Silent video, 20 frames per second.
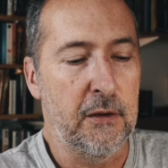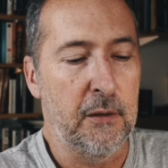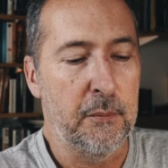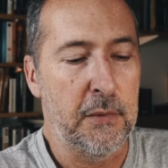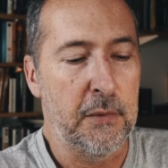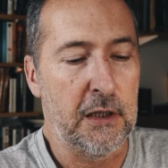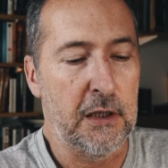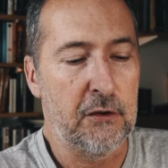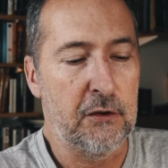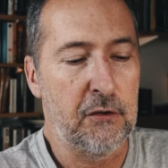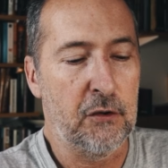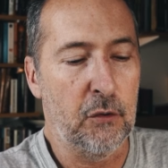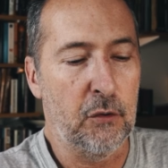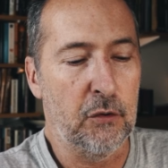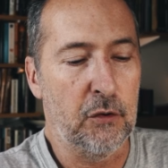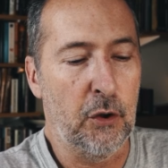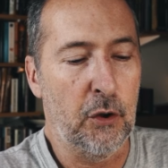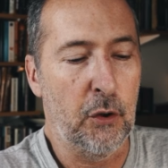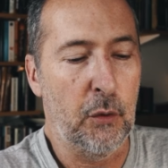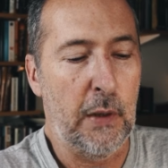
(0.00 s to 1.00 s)
but does not
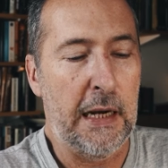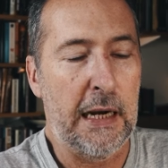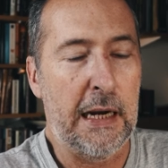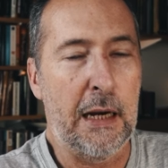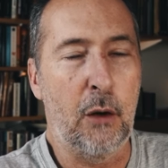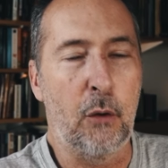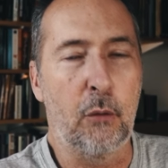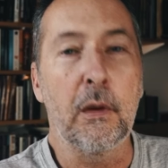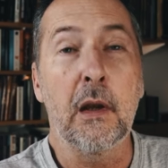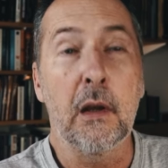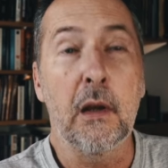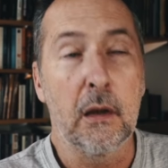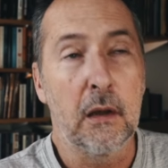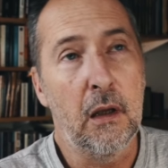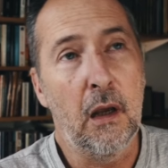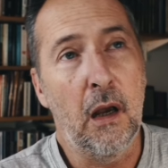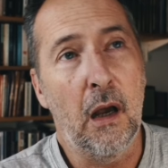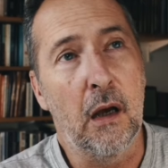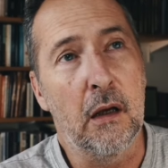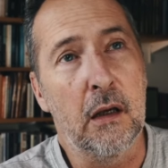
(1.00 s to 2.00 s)
know how.
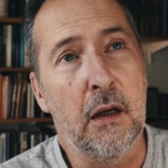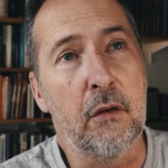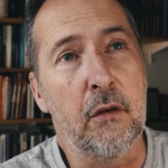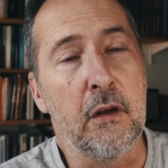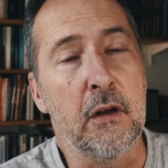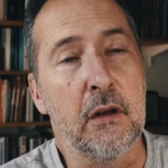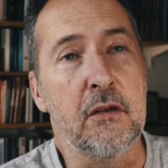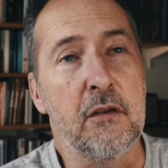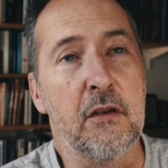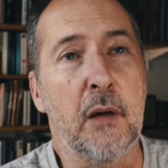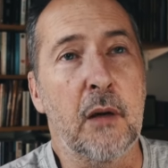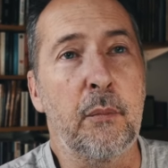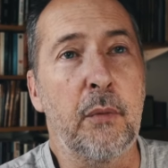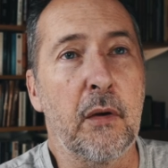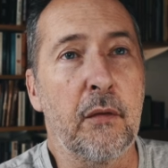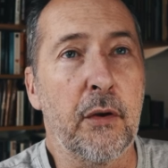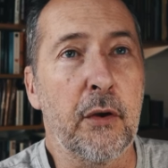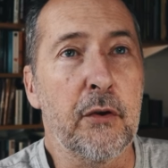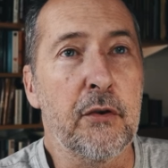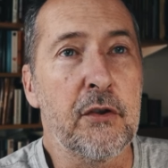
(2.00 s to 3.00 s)
Yeah, I'll give you an example
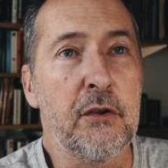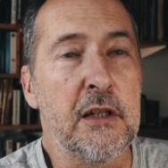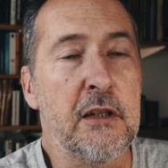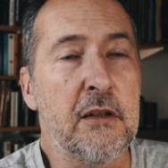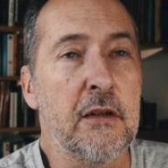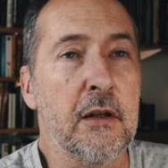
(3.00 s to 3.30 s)
of those. These